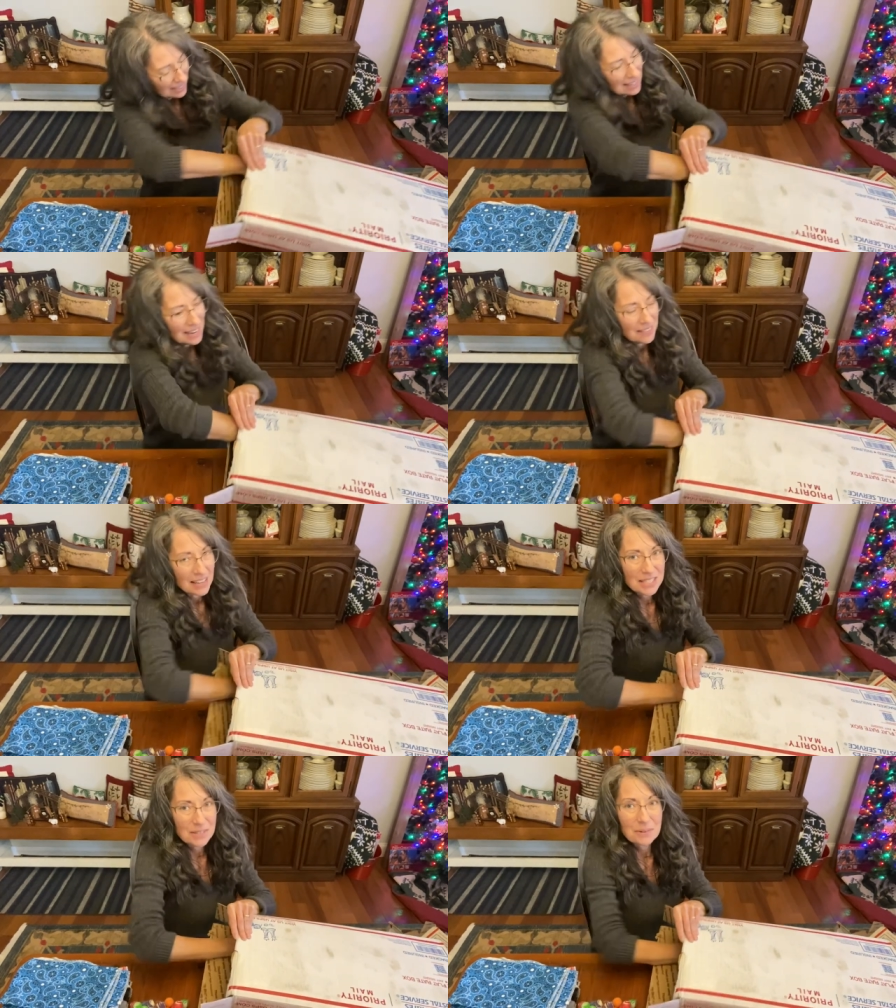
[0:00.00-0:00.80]
And
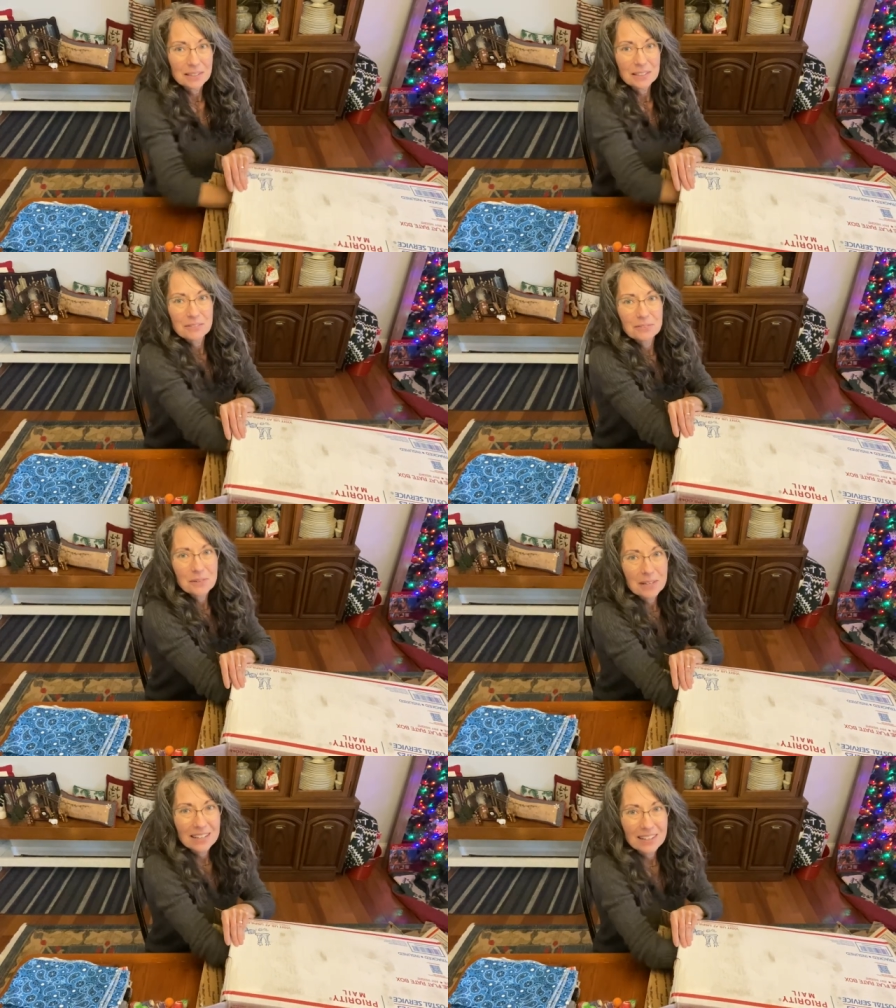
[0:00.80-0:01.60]
that's what we look
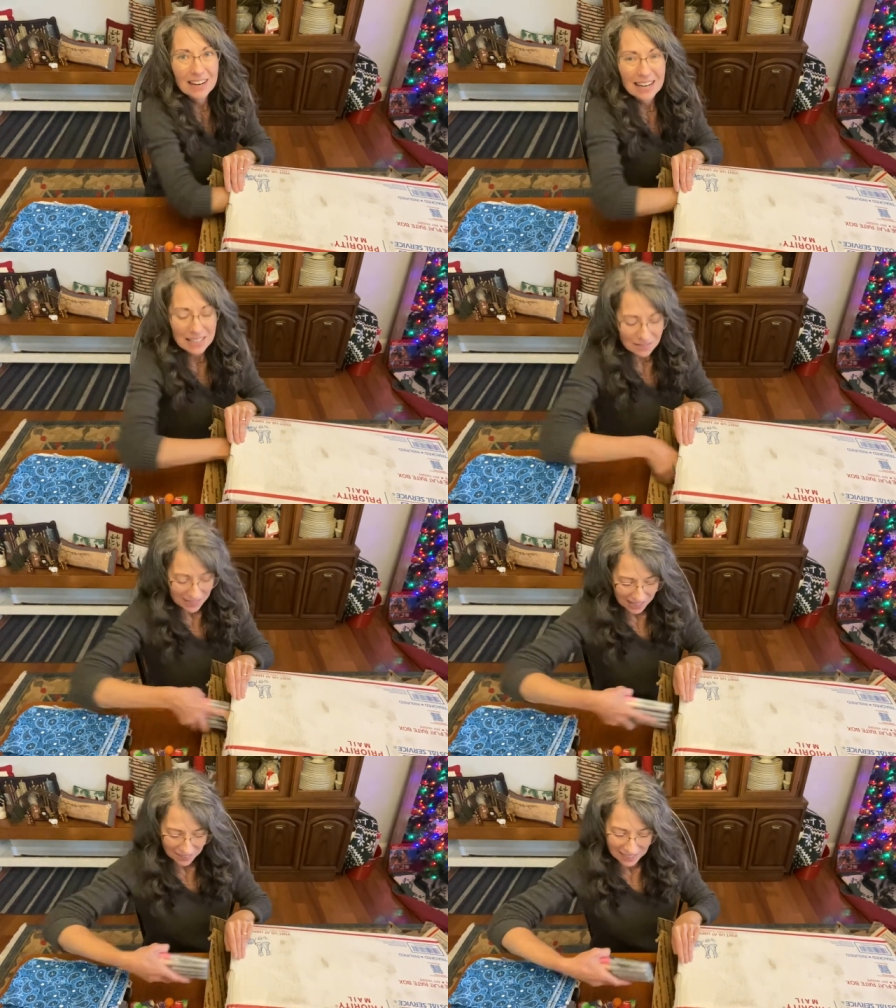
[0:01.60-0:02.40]
for in our items
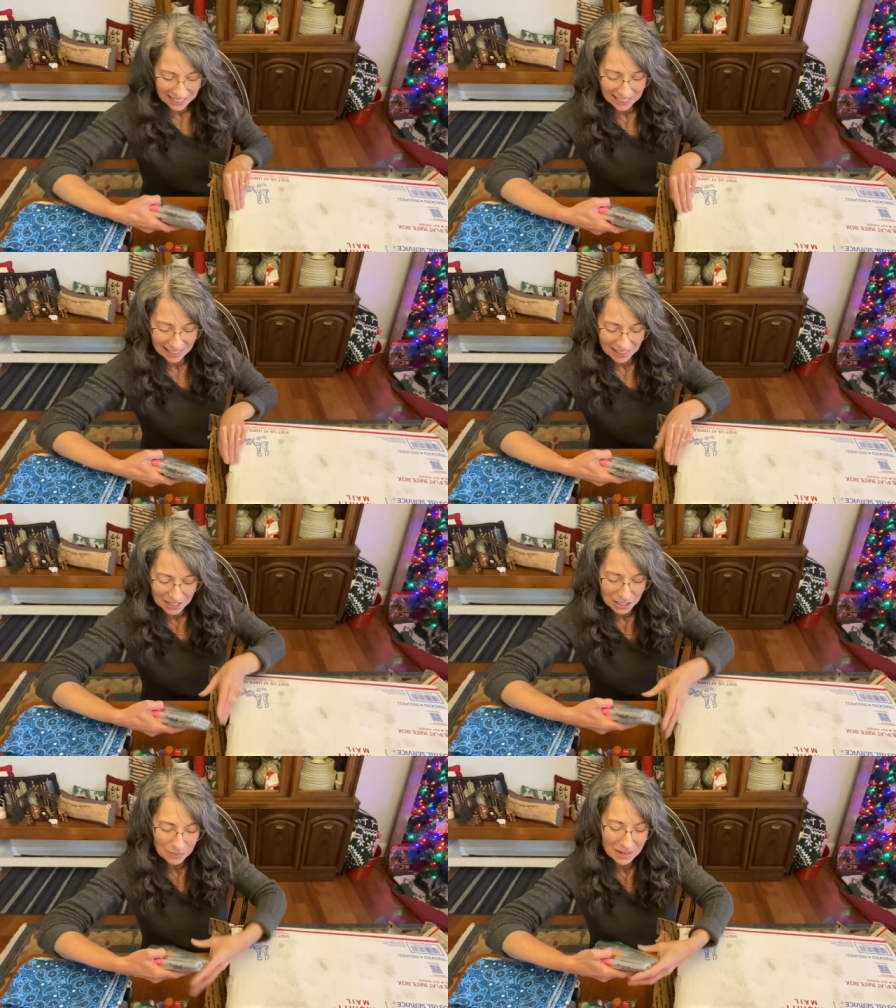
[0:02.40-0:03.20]
that we get in our
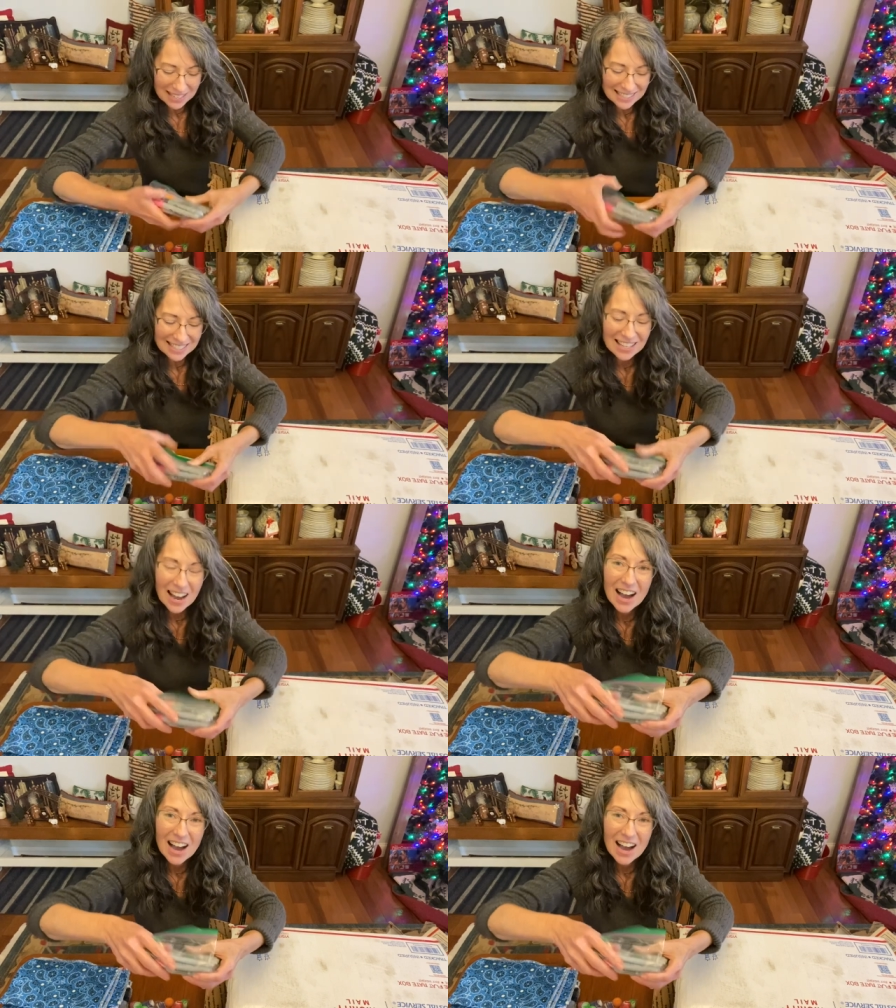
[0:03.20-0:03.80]
shoe boxes.